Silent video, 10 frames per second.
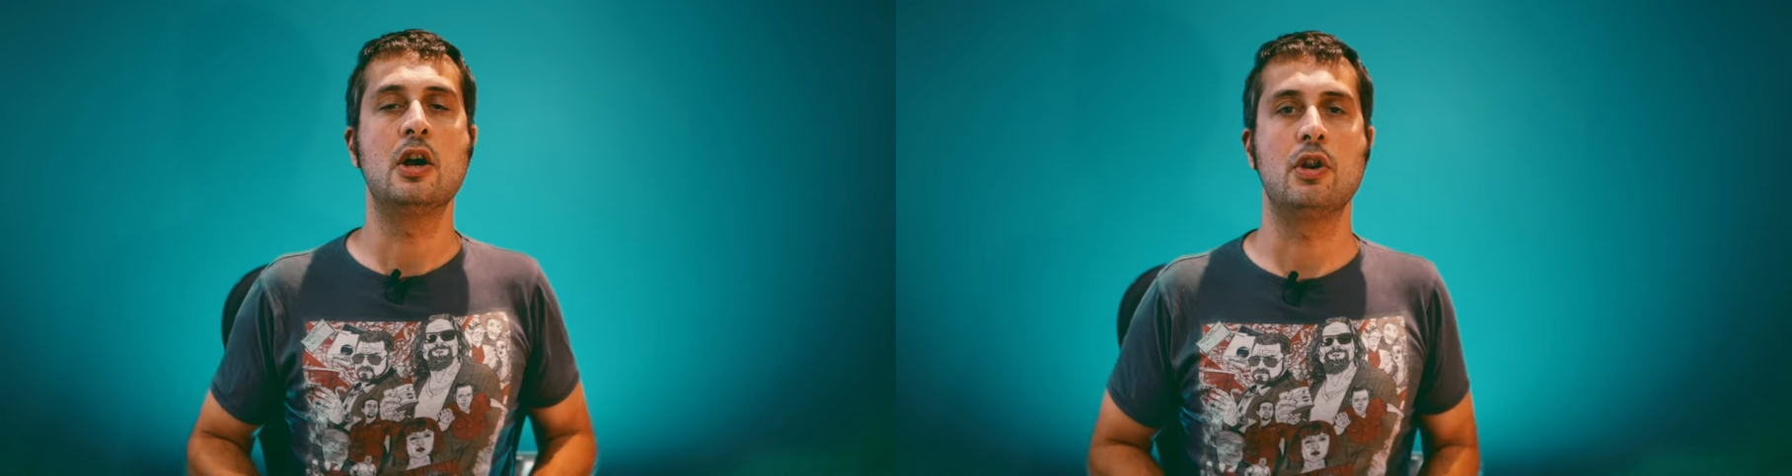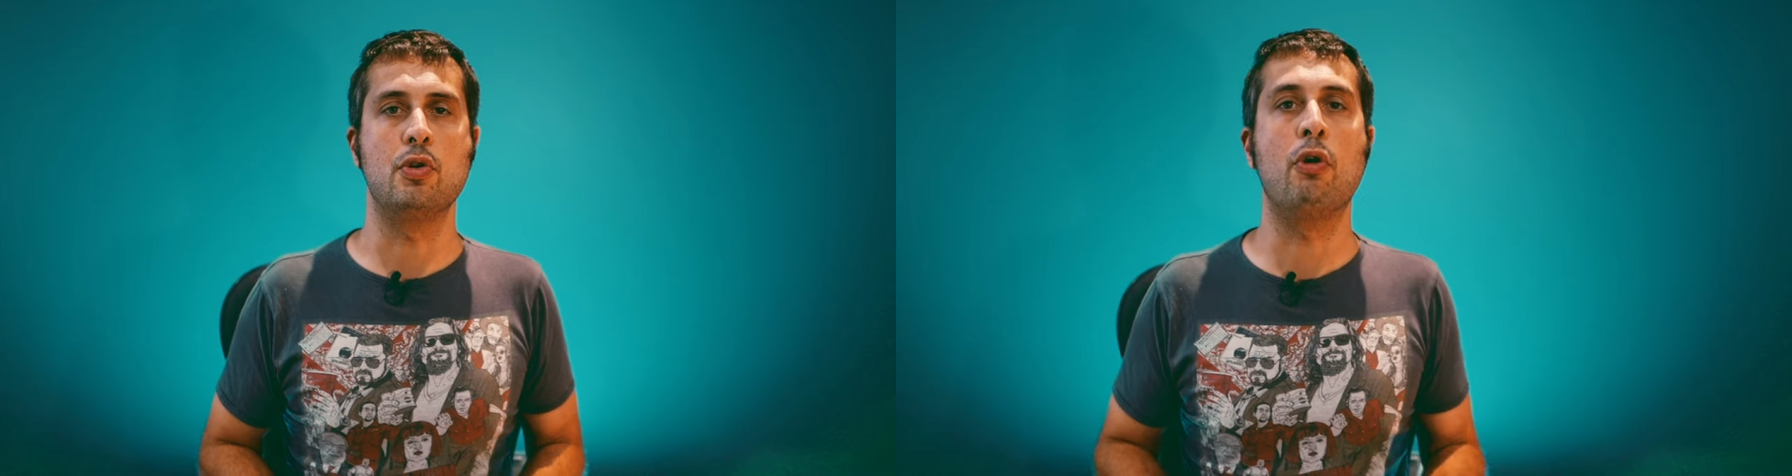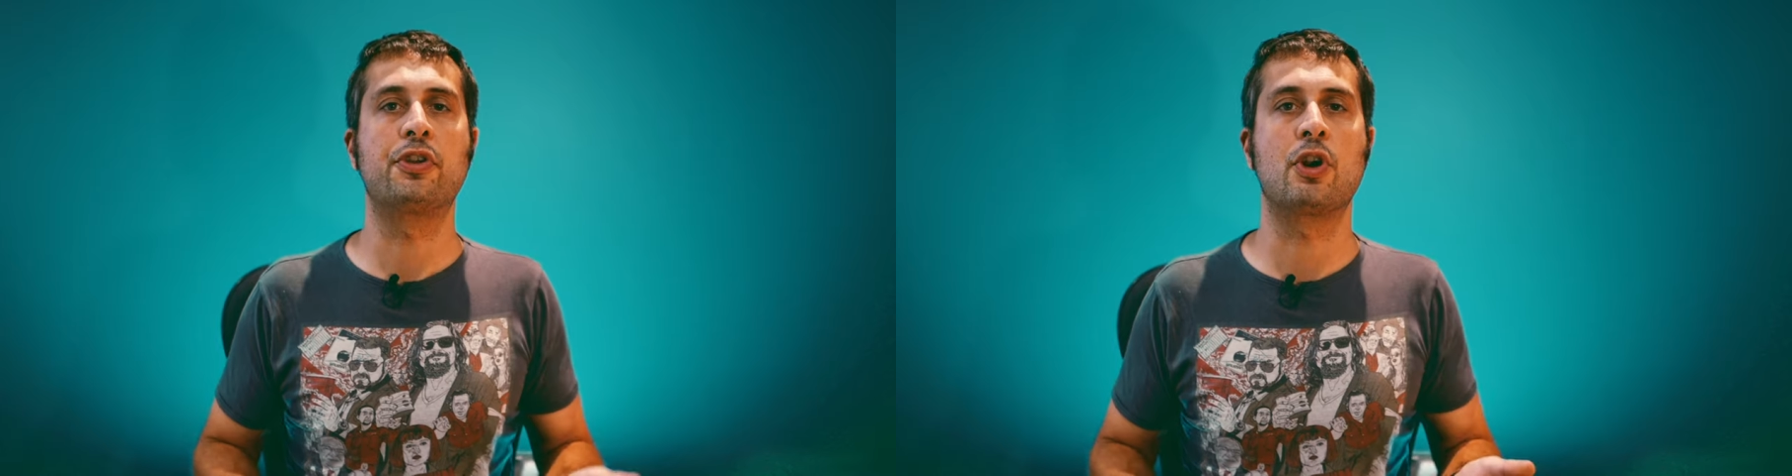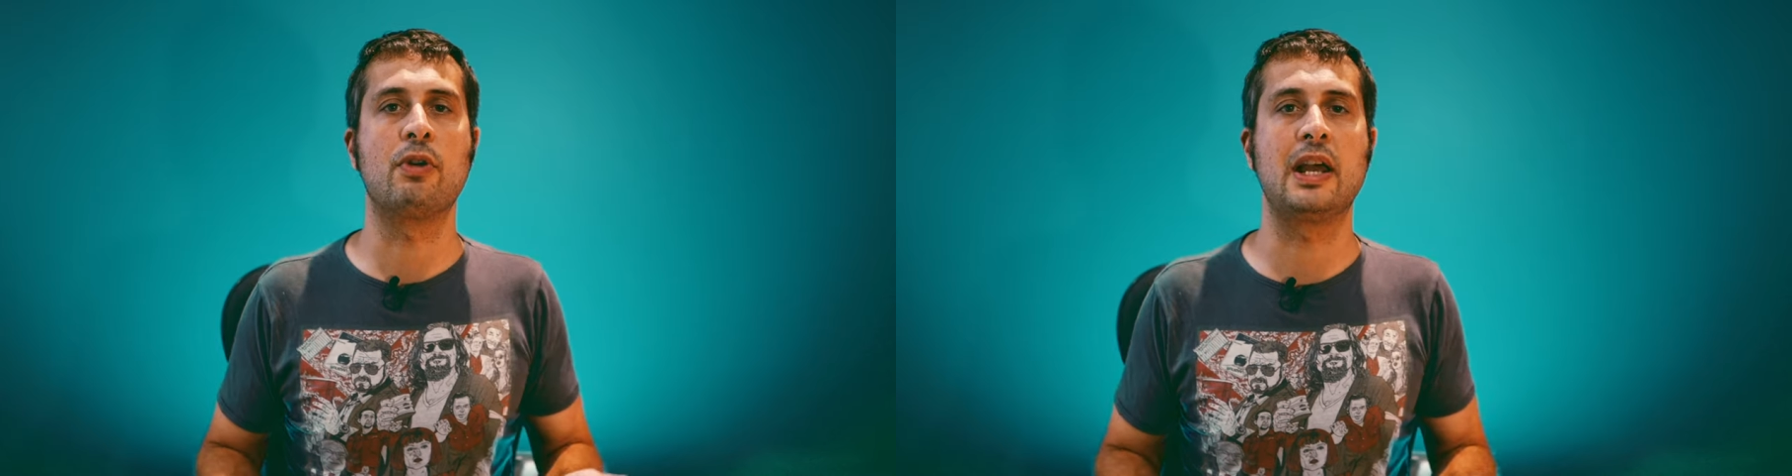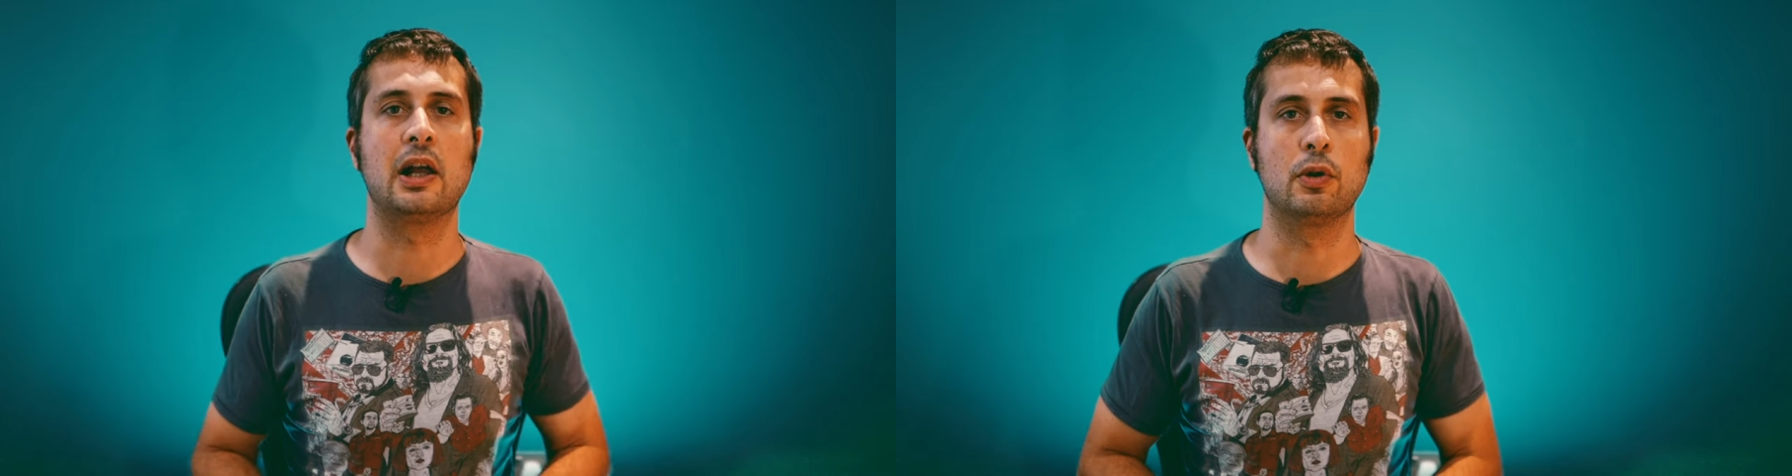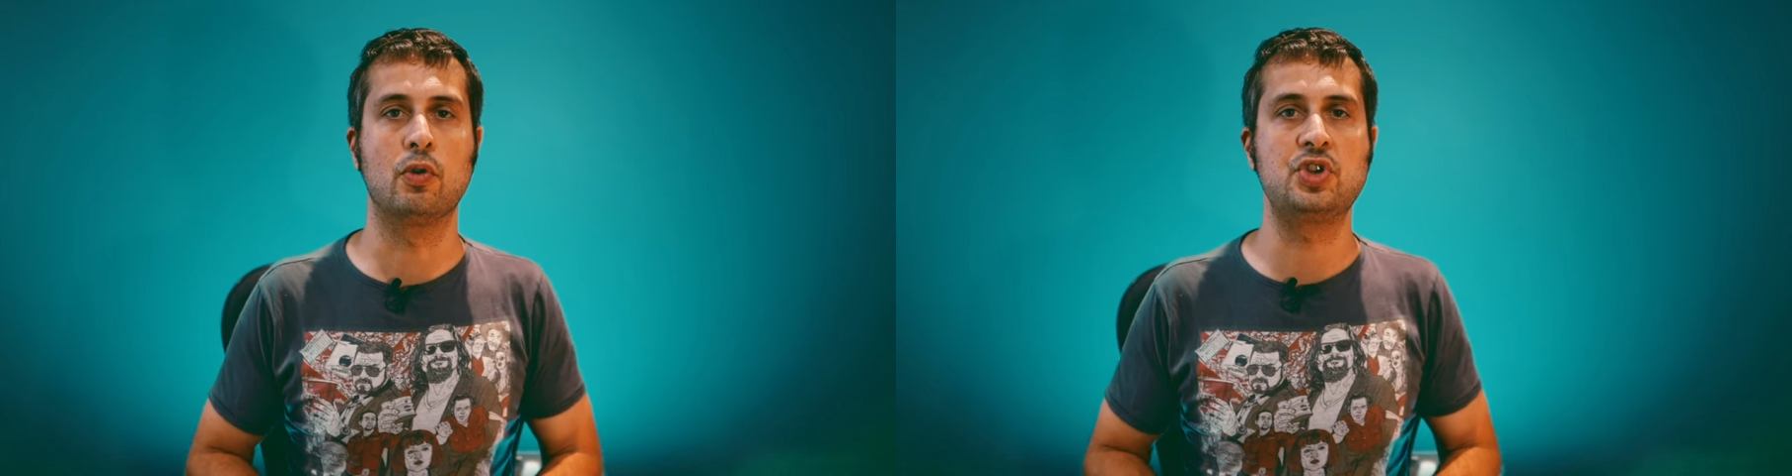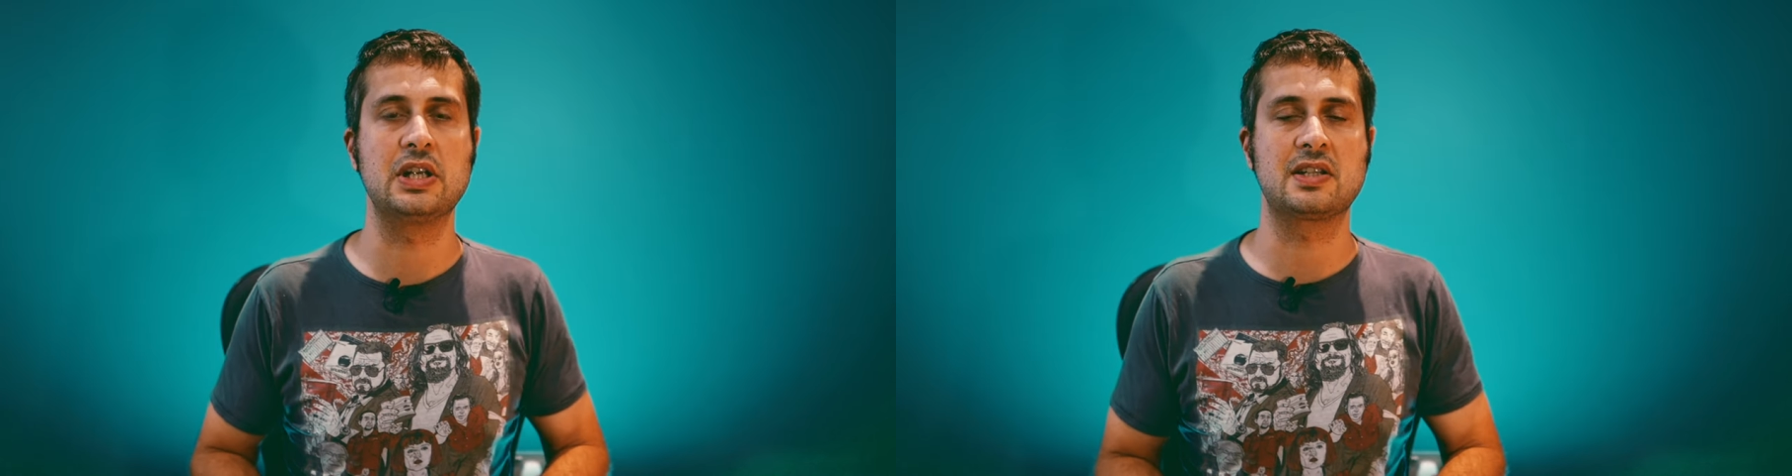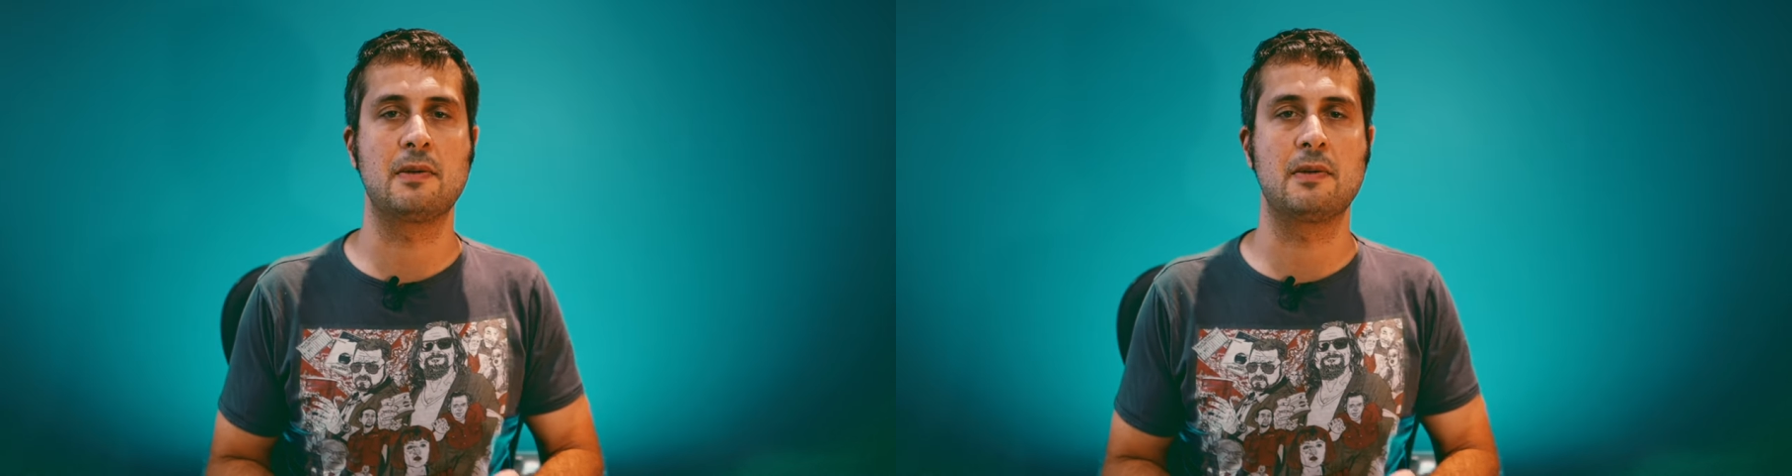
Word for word: North Korea launches